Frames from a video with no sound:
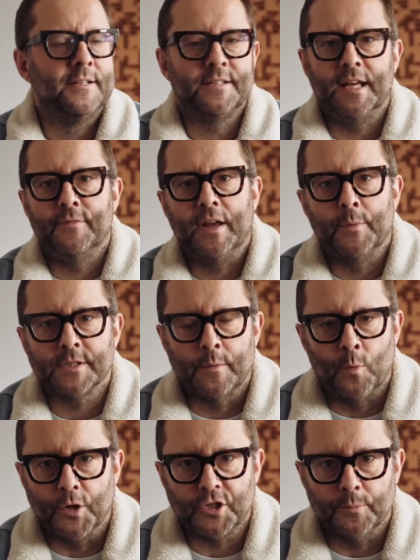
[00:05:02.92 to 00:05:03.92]
TV was
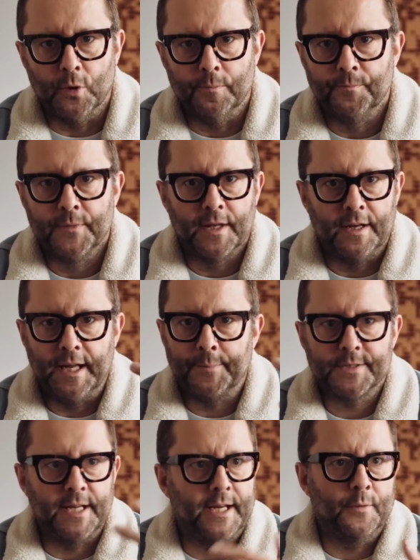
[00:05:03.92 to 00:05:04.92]
unwatchable. Lip
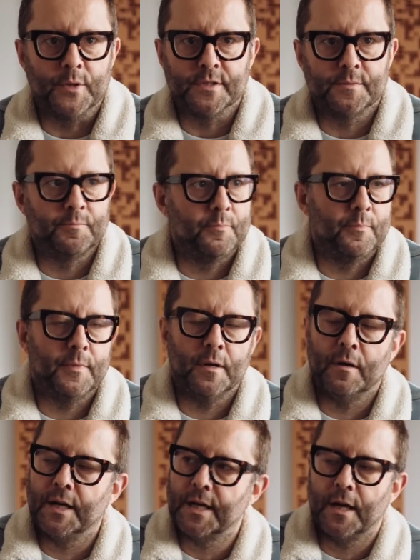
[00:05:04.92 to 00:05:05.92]
sync was,
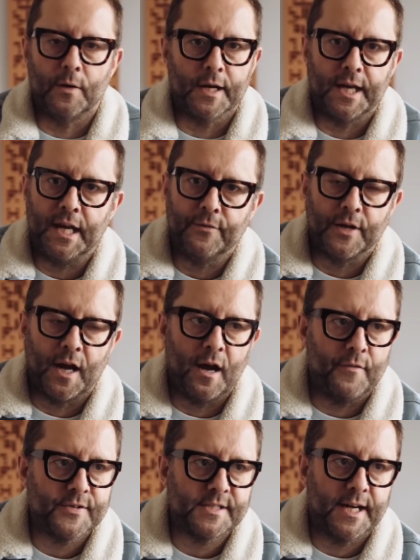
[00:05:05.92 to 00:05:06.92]
I don't know, like even
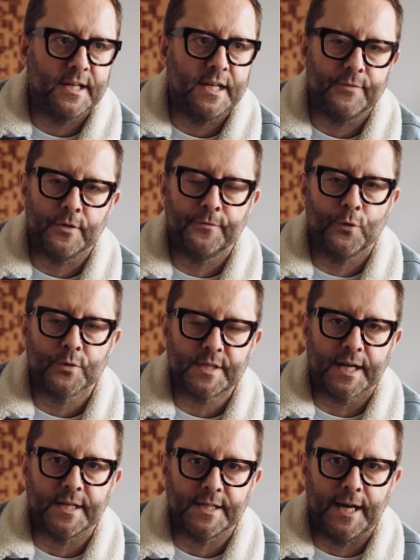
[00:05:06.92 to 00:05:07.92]
half a second, even a full
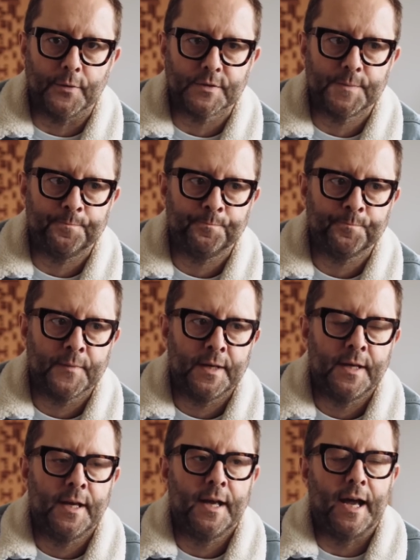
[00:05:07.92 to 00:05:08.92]
second out.
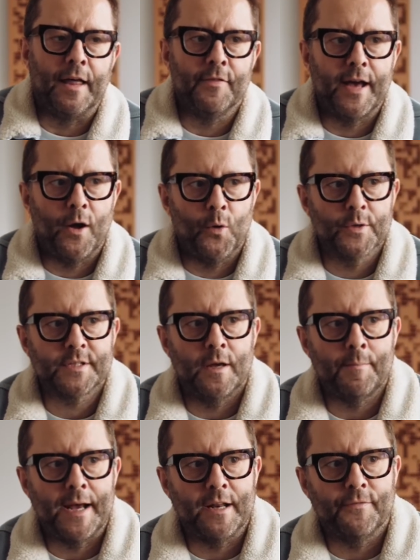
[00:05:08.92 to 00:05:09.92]
And that also
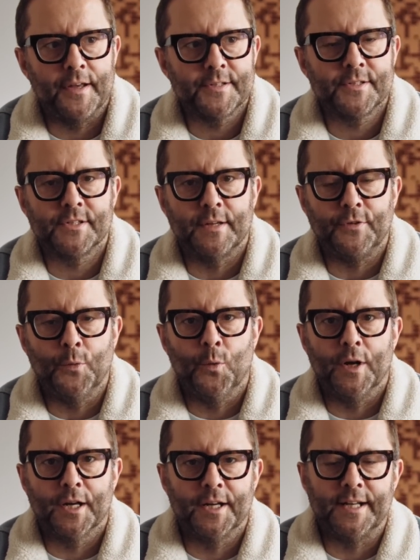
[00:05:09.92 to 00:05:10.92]
manifests if you
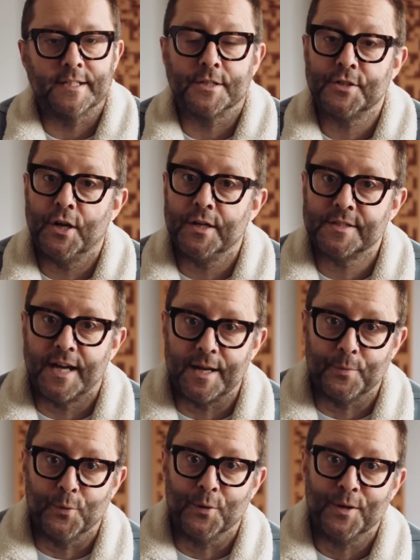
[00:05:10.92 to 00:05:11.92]
want to connect a
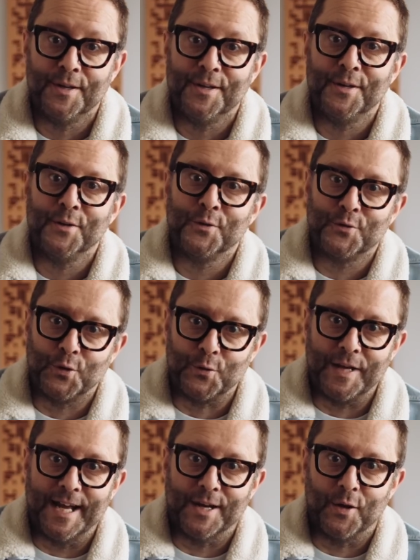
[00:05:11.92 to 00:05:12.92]
turntable to
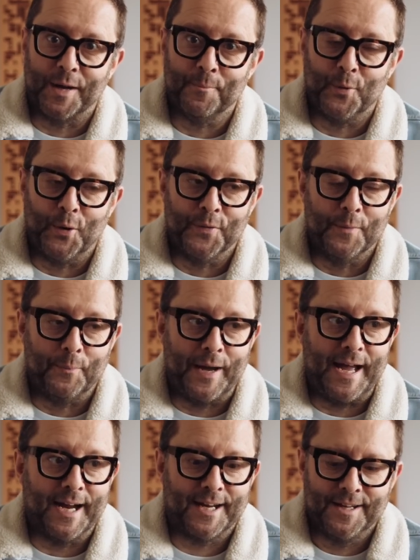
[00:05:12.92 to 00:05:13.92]
the analog input on the
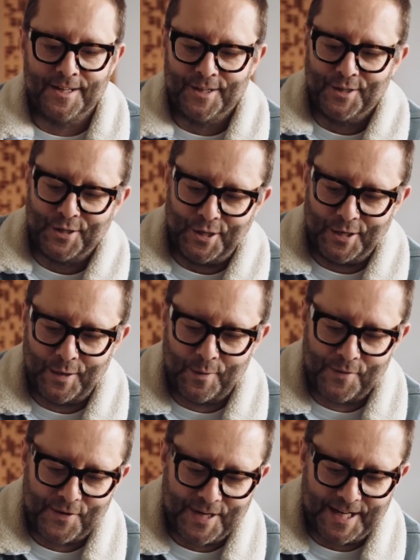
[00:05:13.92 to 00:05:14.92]
back. You
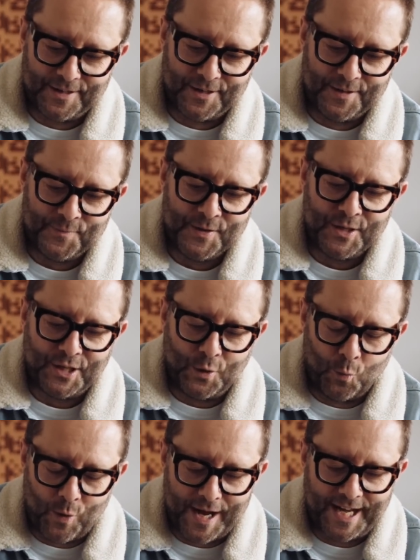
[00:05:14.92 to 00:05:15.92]
lower the needle,
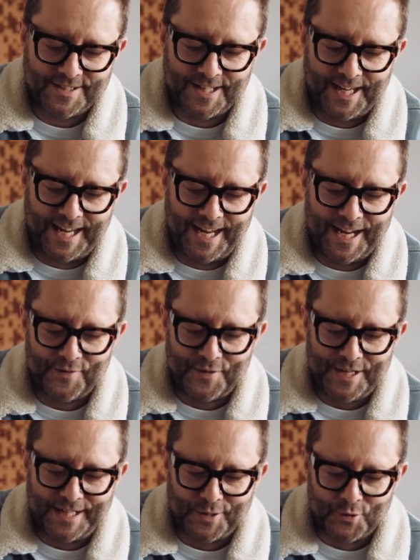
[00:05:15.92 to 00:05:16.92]
you're waiting to hear the
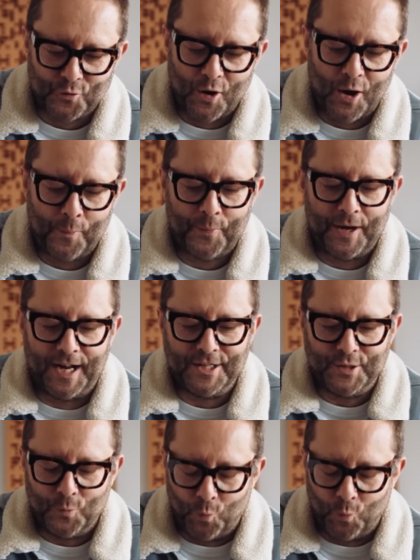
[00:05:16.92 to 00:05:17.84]
needle drop, and you